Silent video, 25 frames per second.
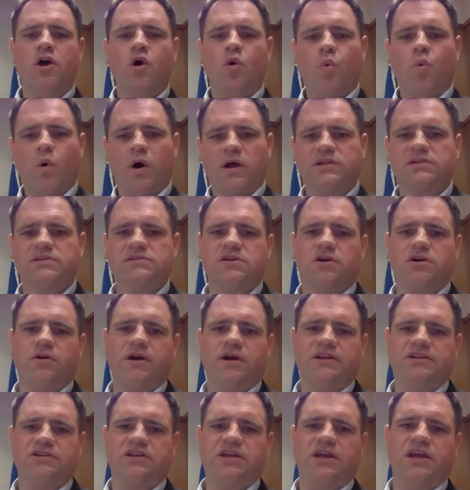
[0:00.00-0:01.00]
What does our
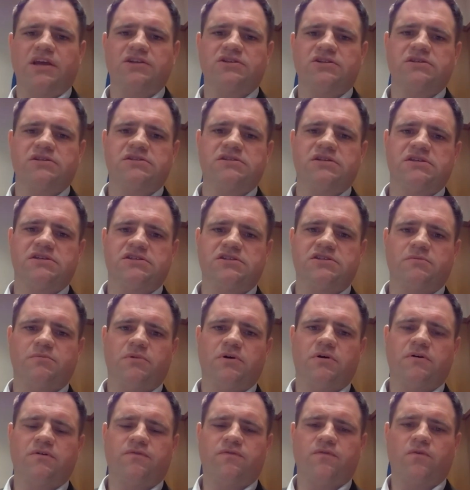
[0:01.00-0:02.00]
education system
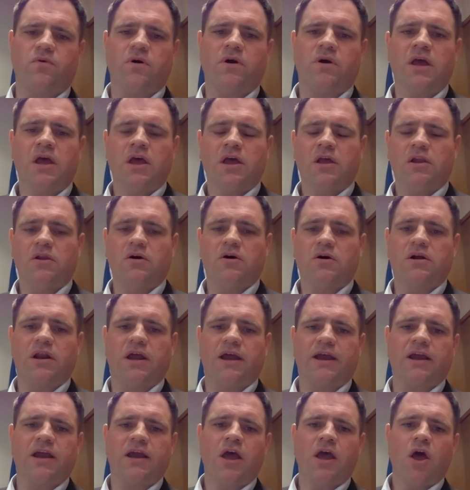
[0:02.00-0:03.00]
look
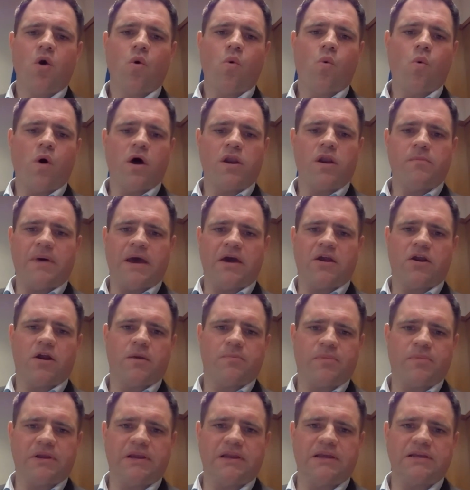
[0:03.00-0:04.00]
like? What about our
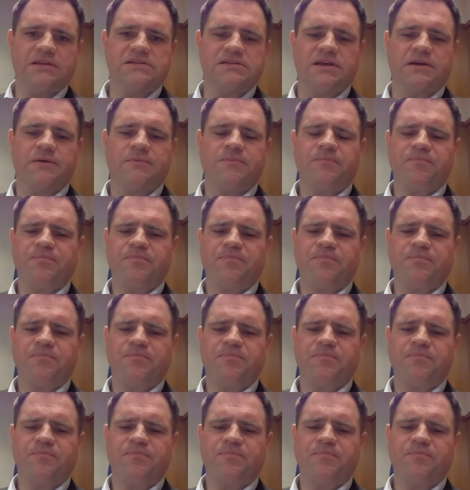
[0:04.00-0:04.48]
policing